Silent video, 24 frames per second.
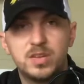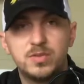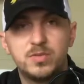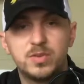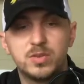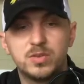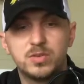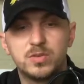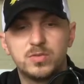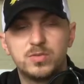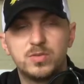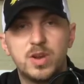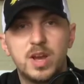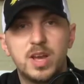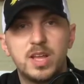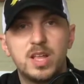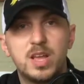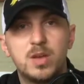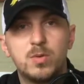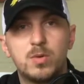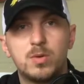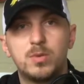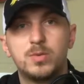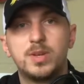#Filter
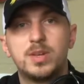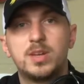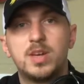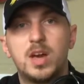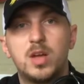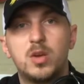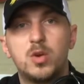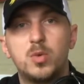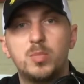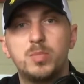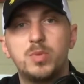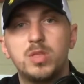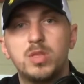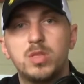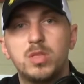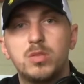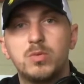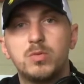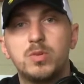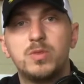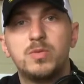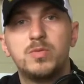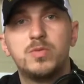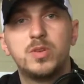Friday, where we cut open
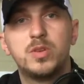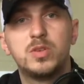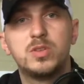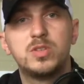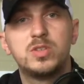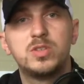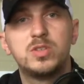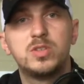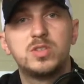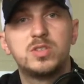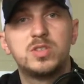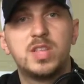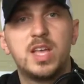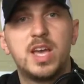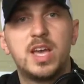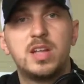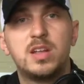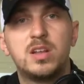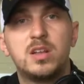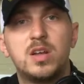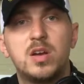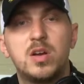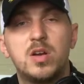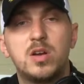3 filters
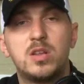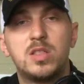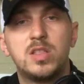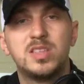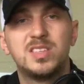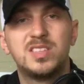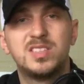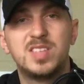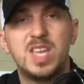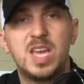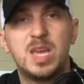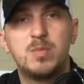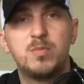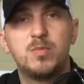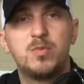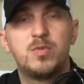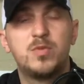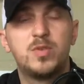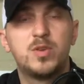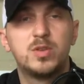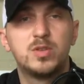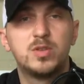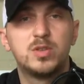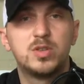that are the same
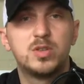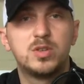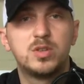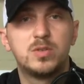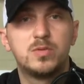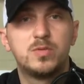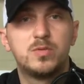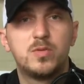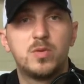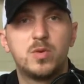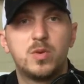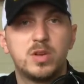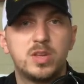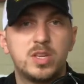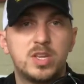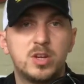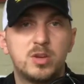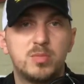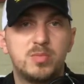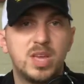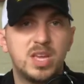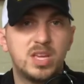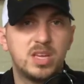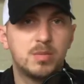filter for
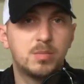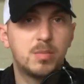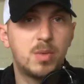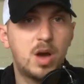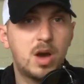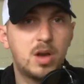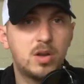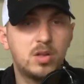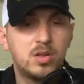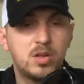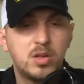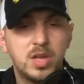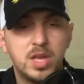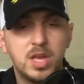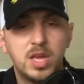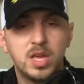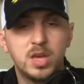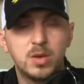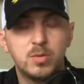year, make, and model,